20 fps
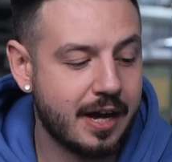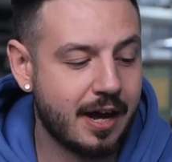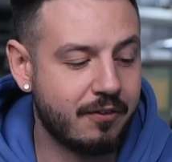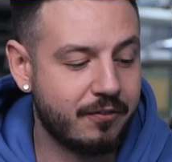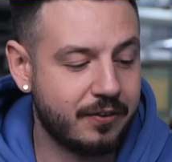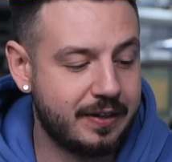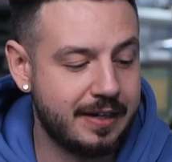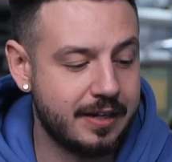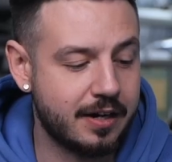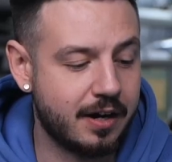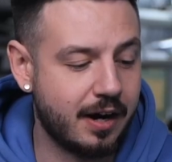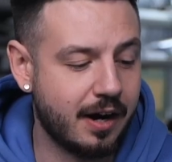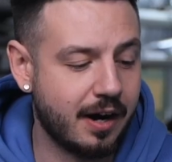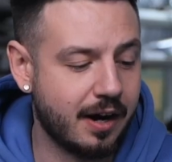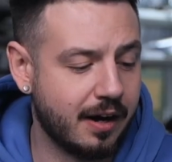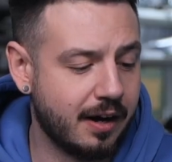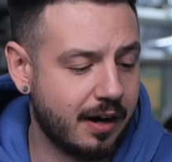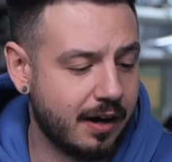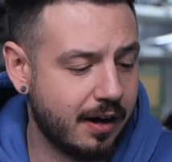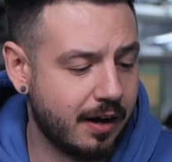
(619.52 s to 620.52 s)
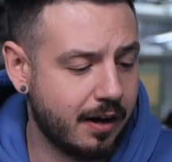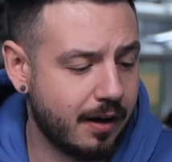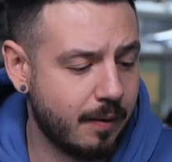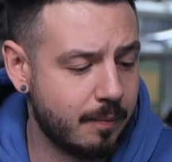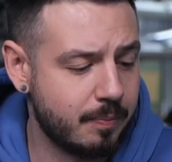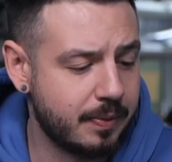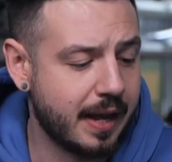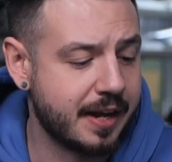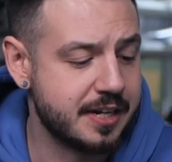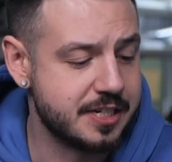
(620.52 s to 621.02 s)
have here
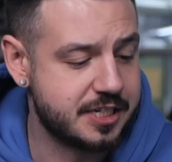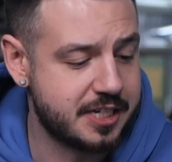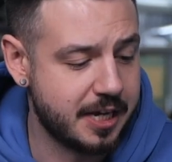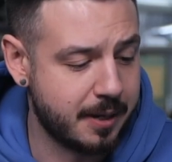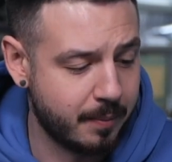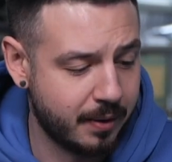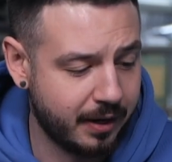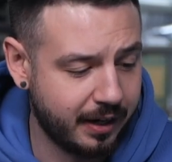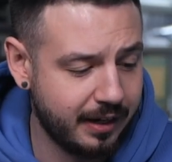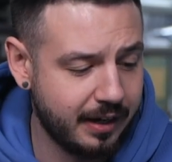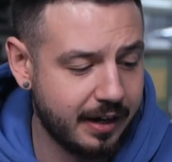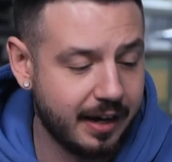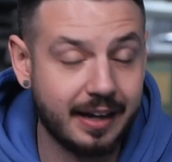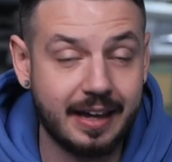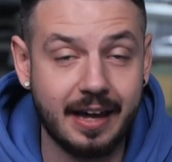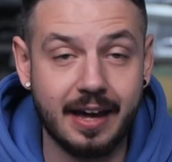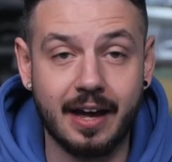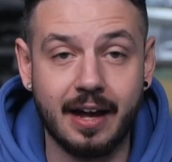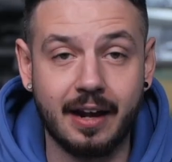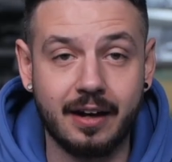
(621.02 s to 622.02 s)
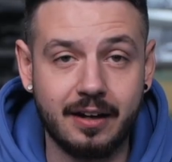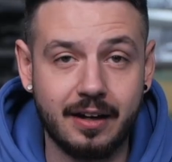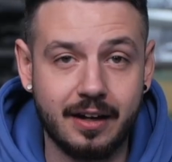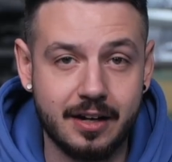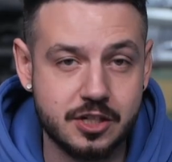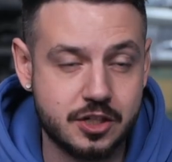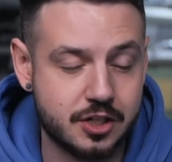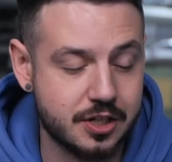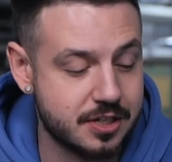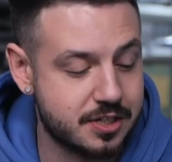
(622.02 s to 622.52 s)
antimony. Again,
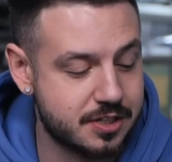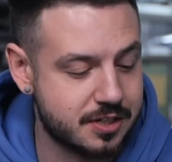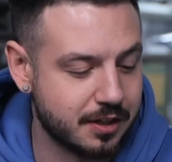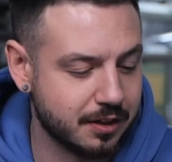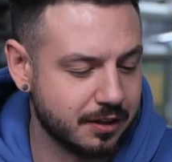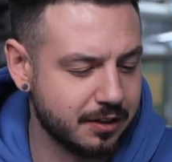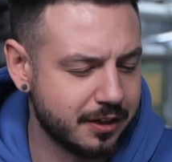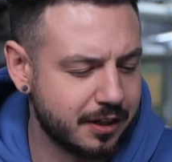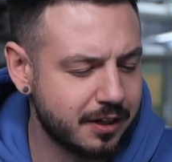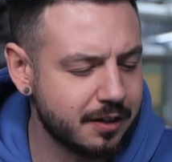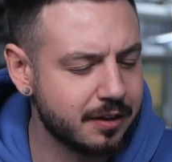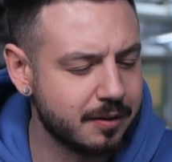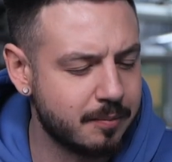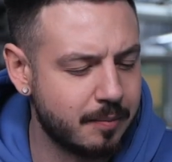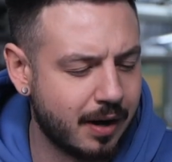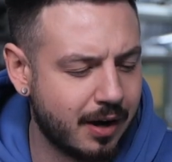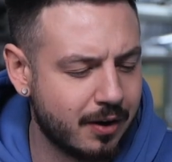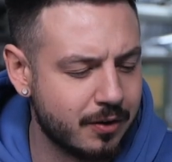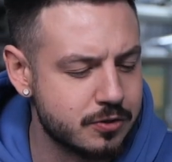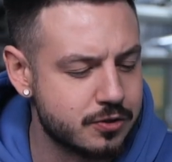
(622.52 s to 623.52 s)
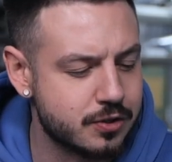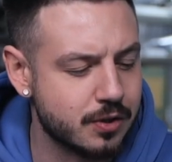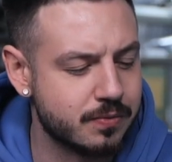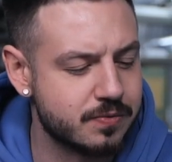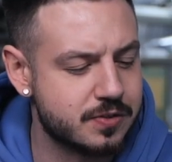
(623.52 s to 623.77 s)
it's just a little amount of